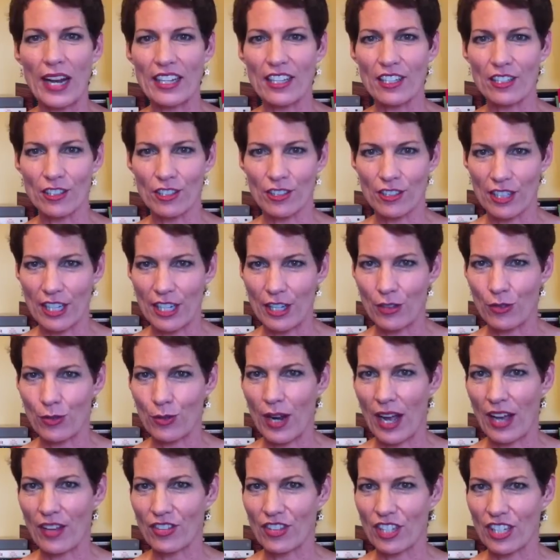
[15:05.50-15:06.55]
it regularly
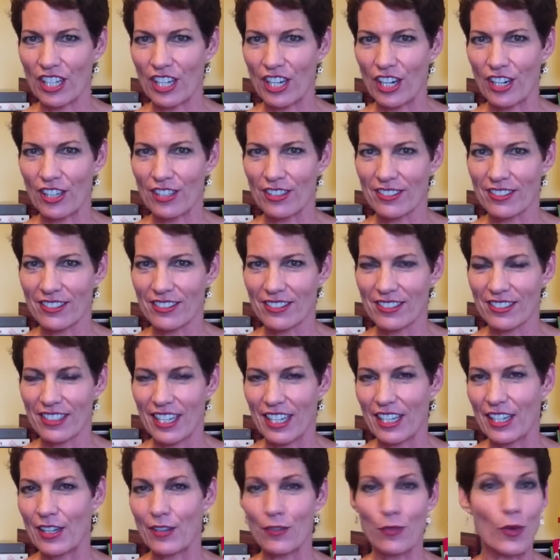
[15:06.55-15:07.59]
throughout the year.
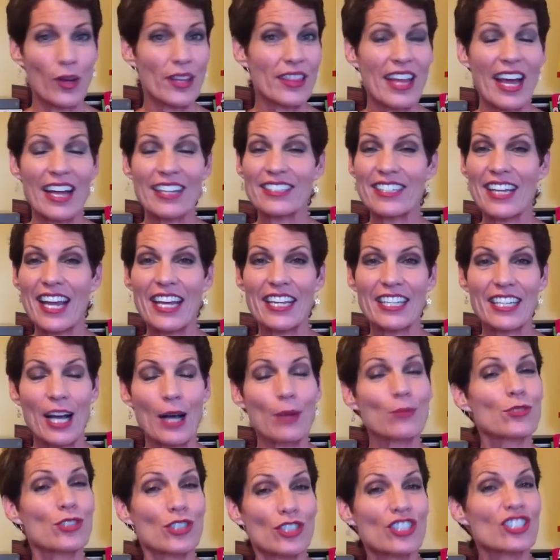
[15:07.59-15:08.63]
If when that day
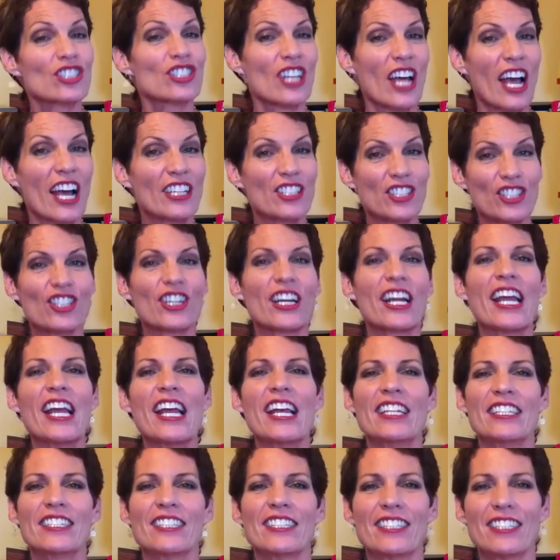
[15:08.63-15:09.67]
comes you decide you're
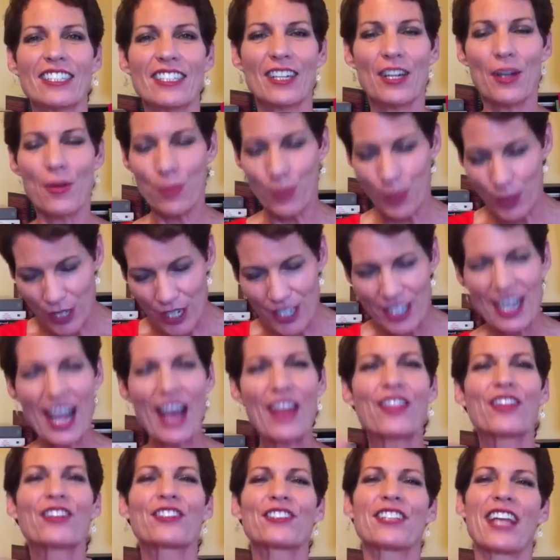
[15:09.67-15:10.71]
in, put
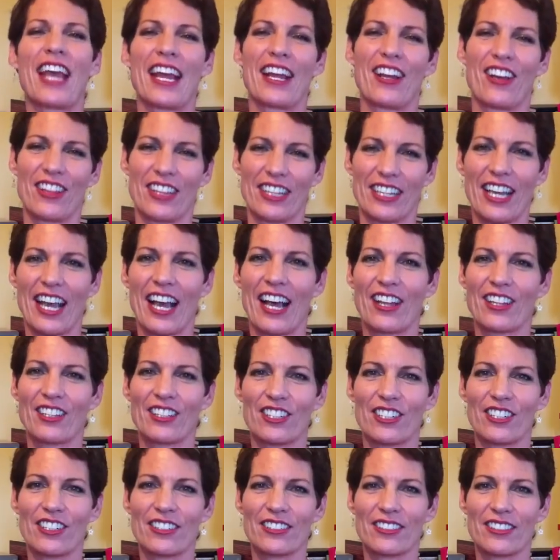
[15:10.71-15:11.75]
another day on the
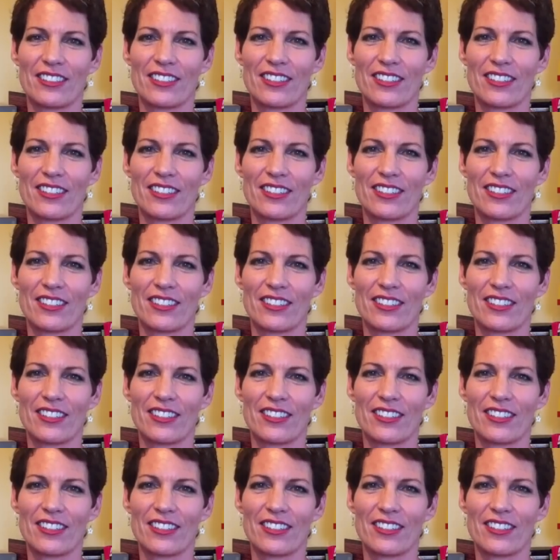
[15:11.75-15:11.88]
calendar.